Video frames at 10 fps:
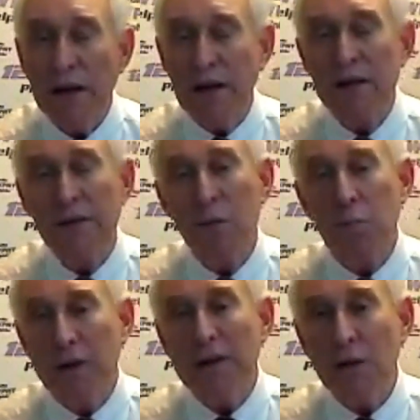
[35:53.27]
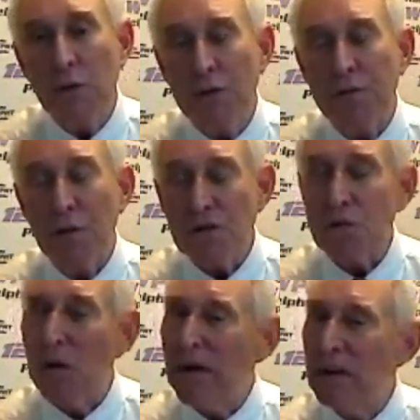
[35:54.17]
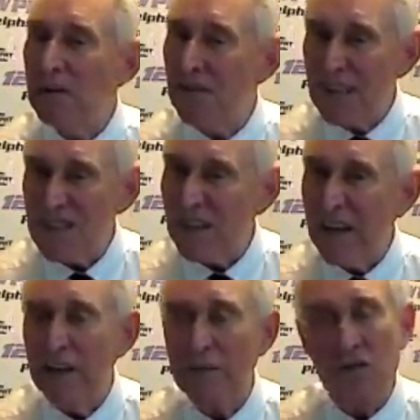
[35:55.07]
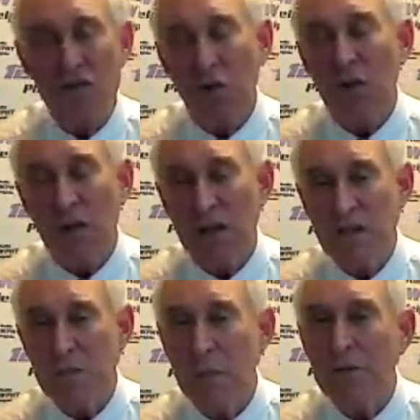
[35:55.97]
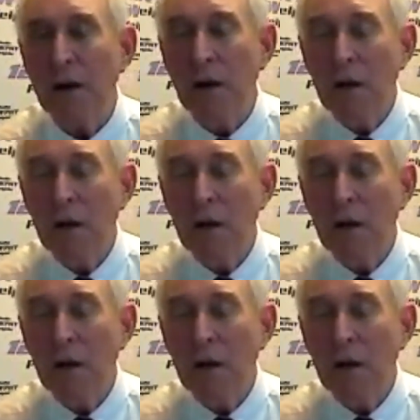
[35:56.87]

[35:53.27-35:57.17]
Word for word: and to bring you the first-rate investigative journalism of